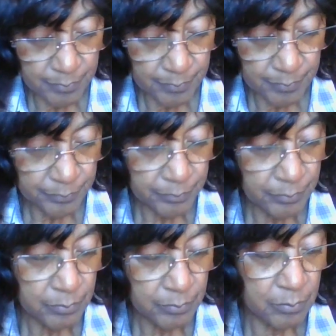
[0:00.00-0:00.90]

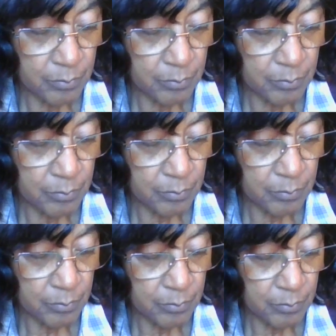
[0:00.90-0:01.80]

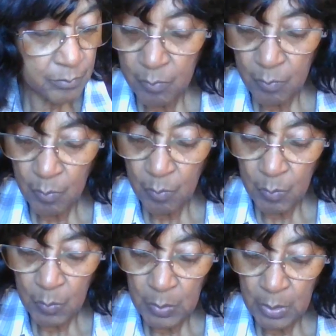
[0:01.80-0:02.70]

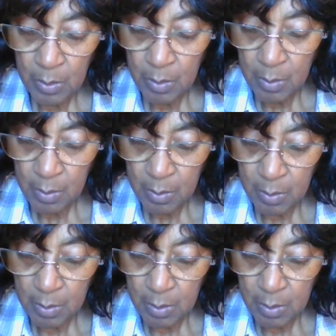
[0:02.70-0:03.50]
[no speech]